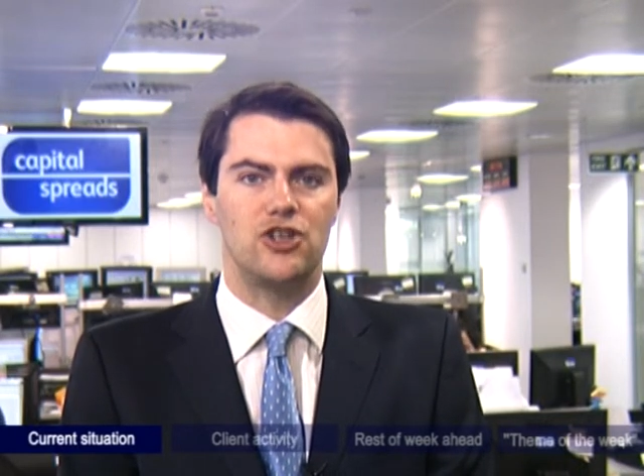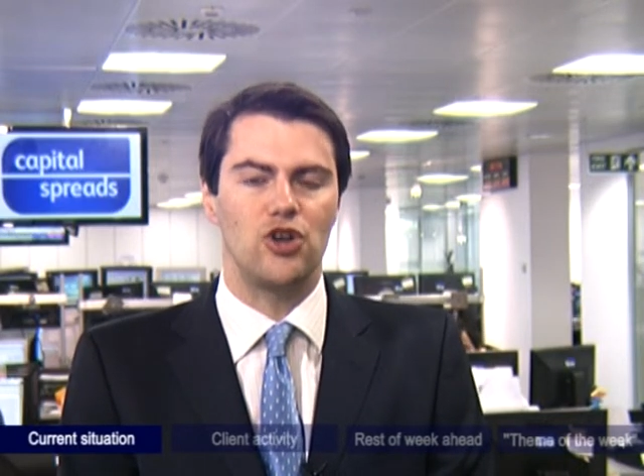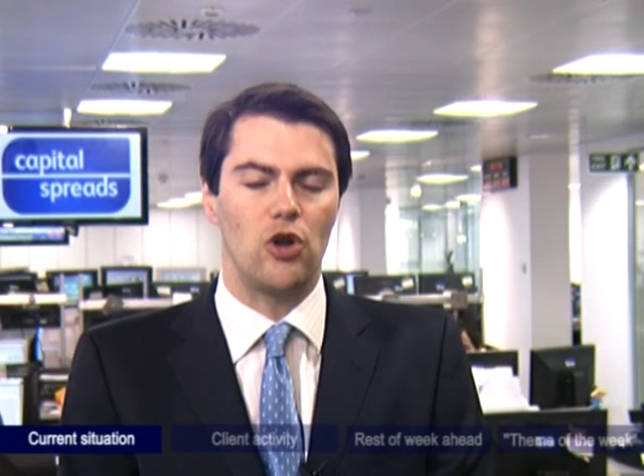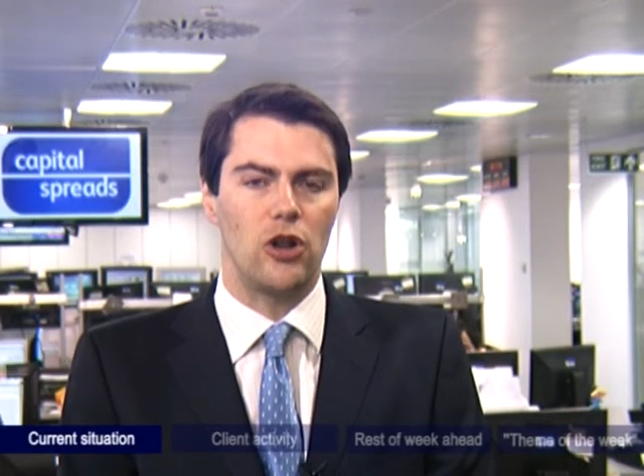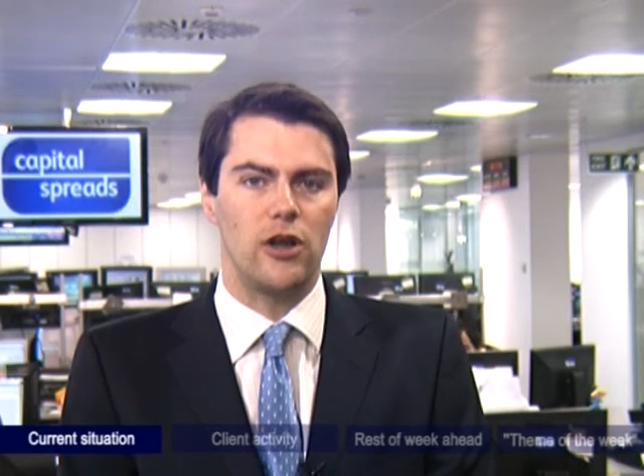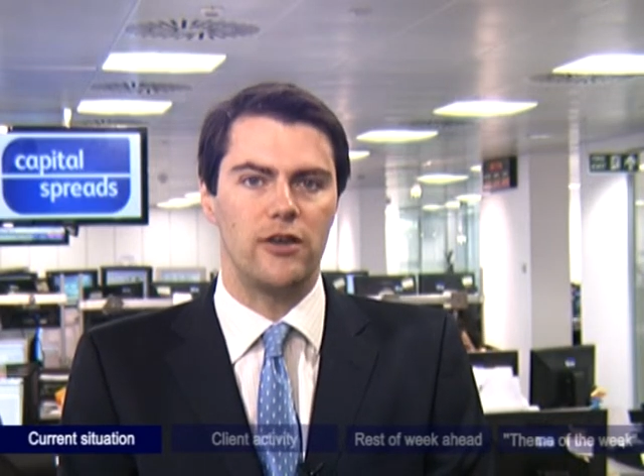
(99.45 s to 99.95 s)

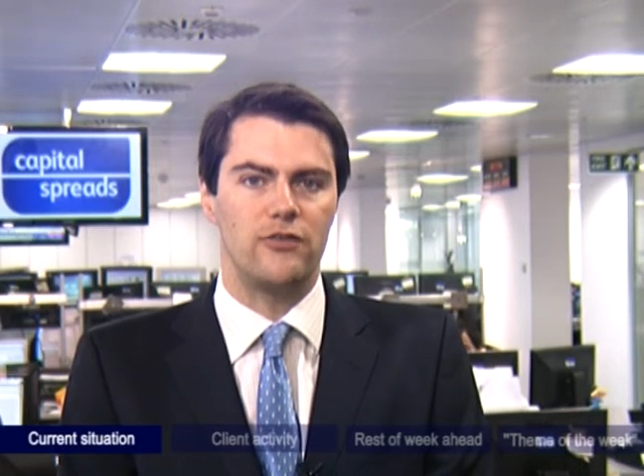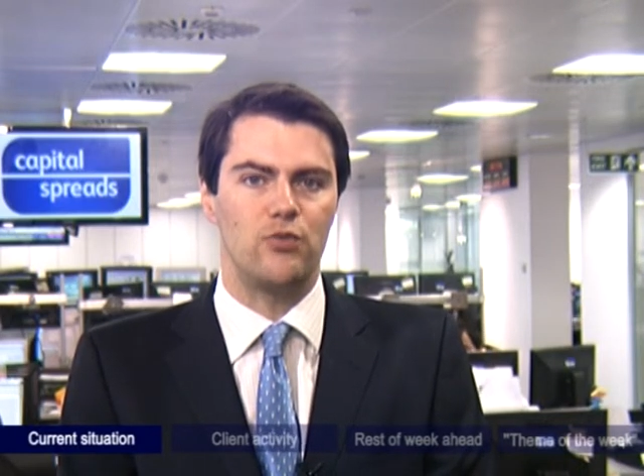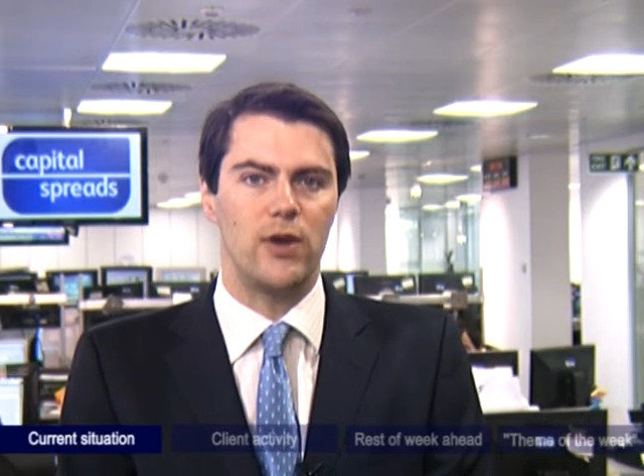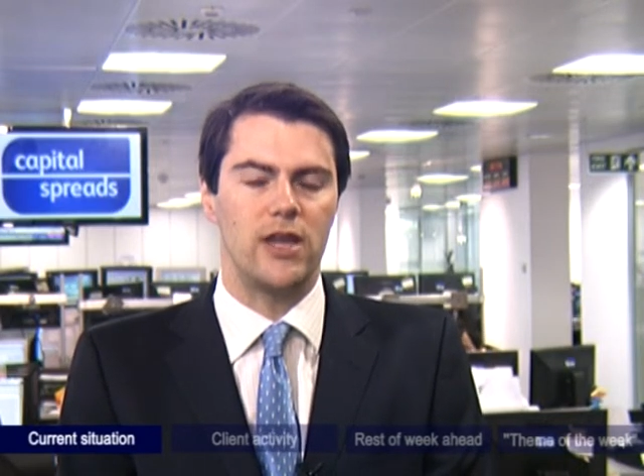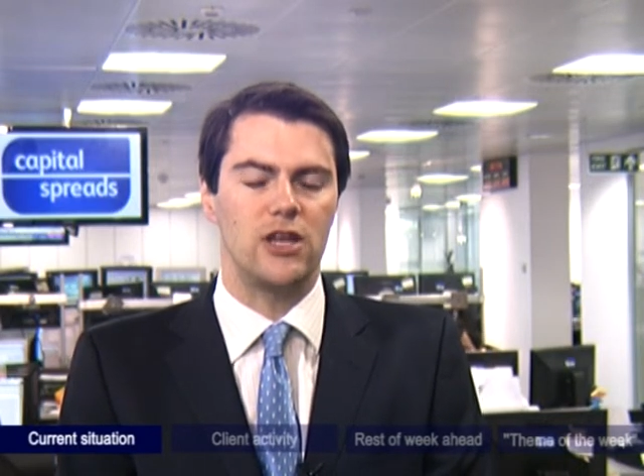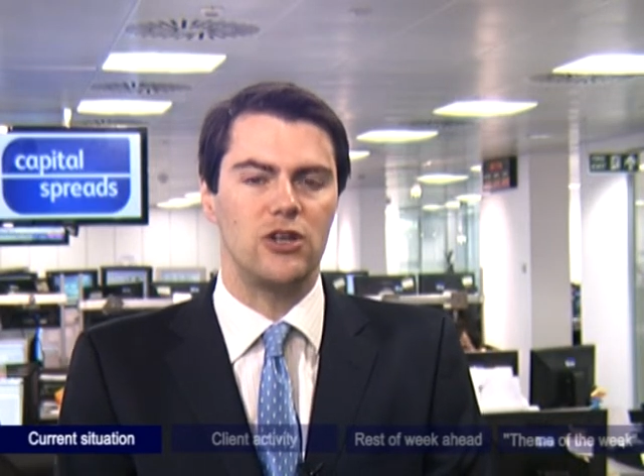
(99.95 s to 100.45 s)
dollar has
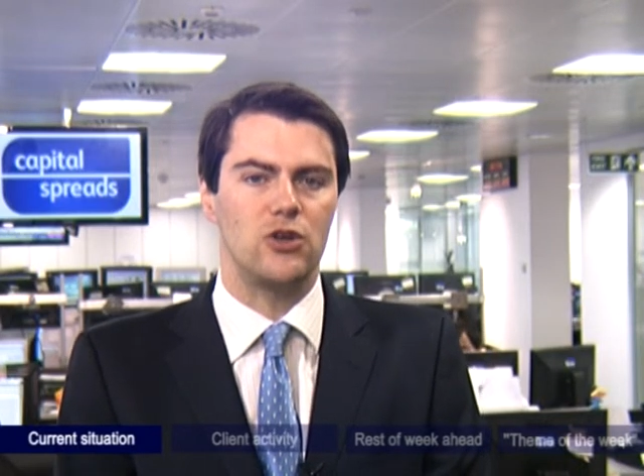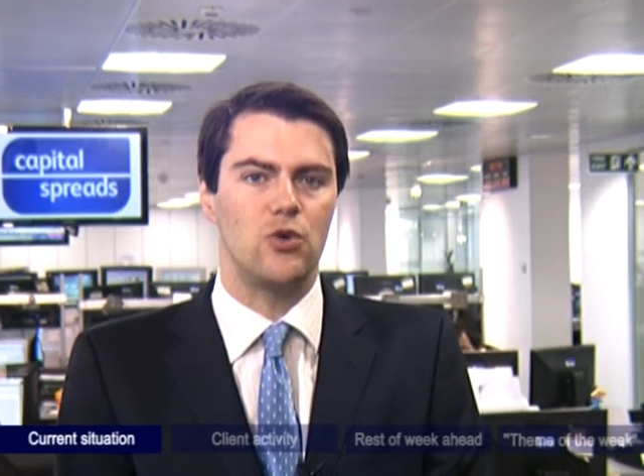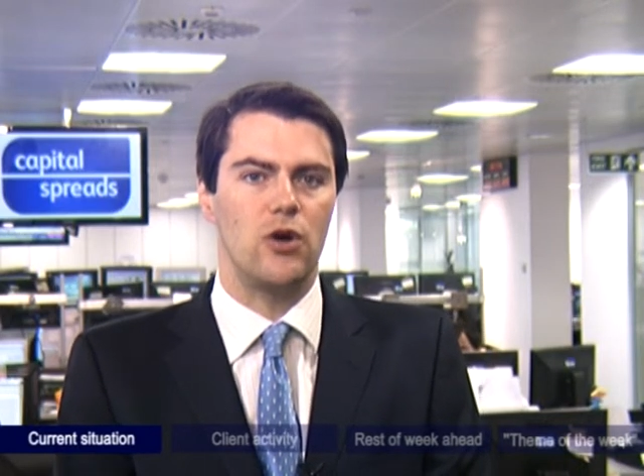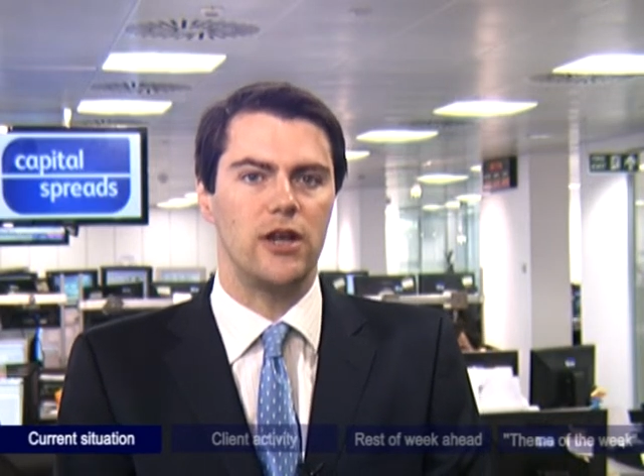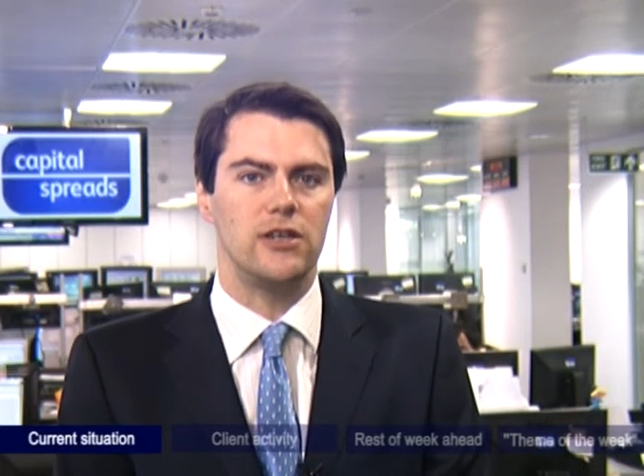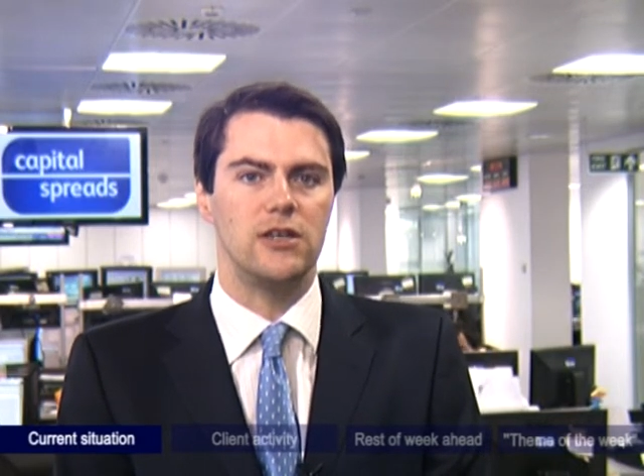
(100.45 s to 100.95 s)
weakened
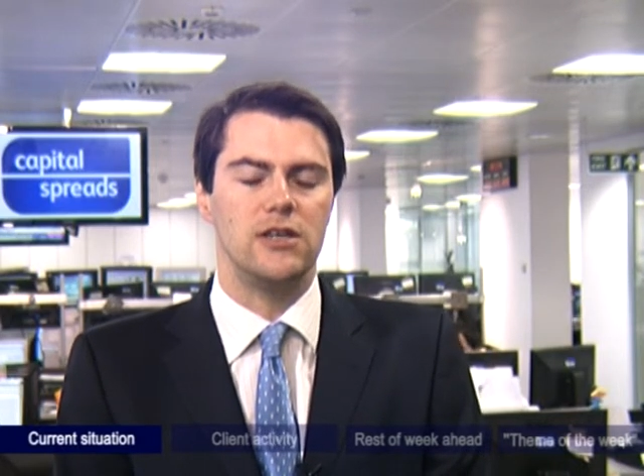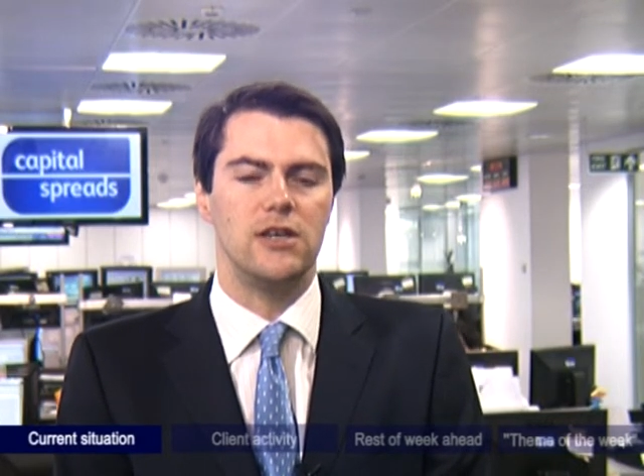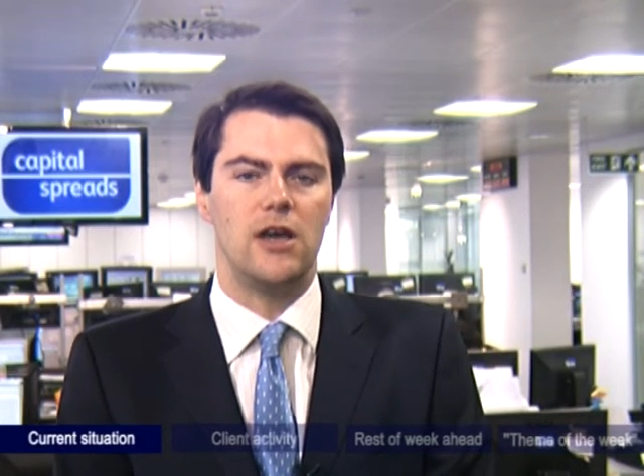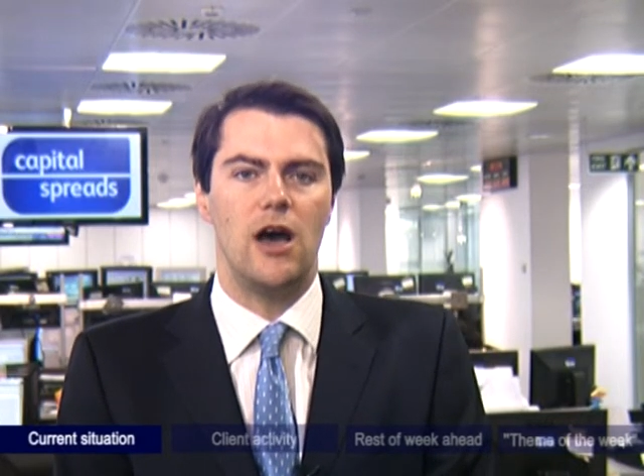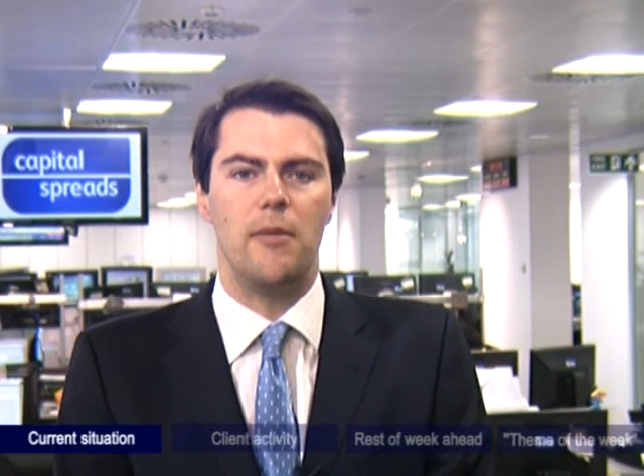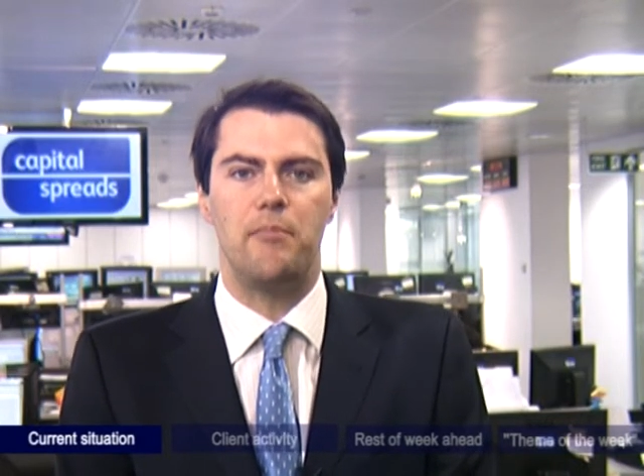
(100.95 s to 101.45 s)
quite
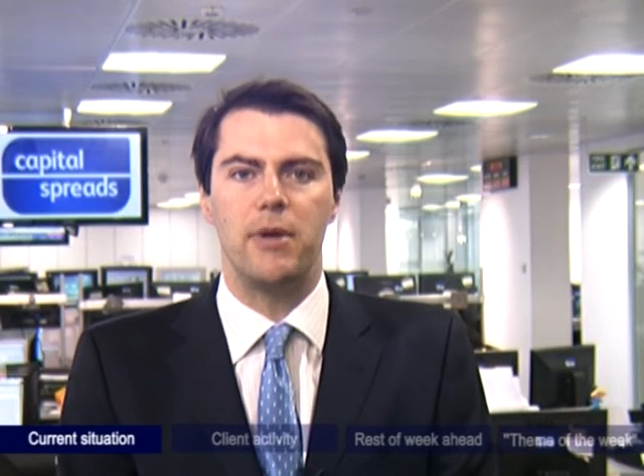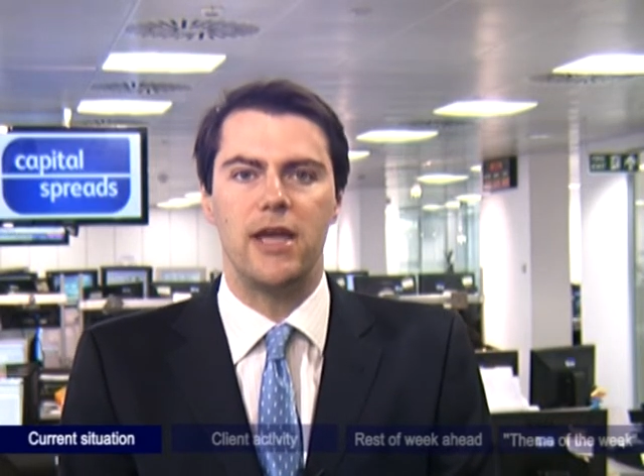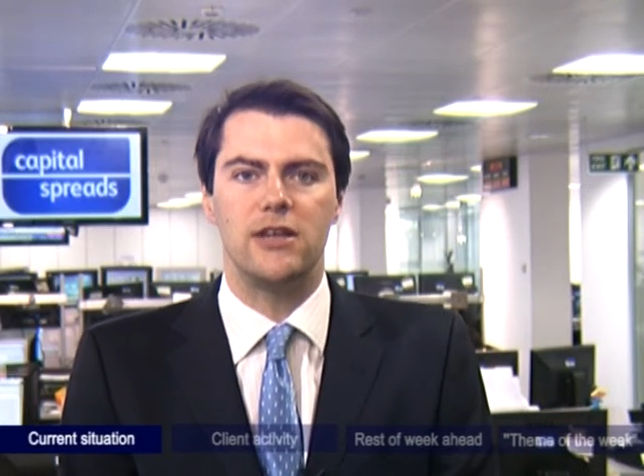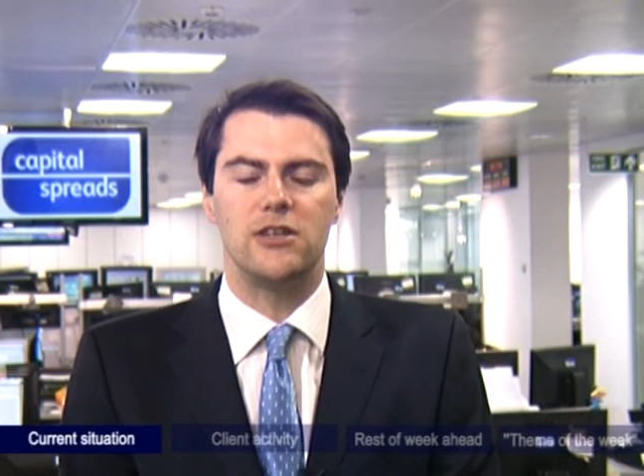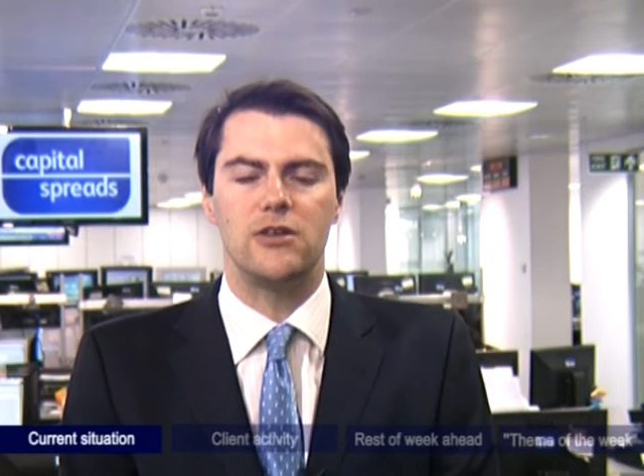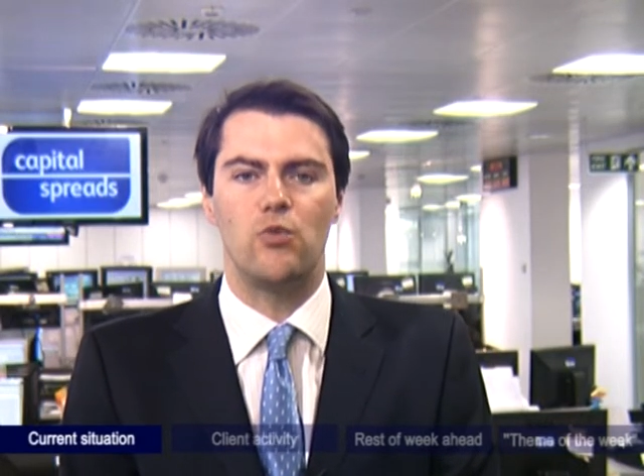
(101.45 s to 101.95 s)
a bit,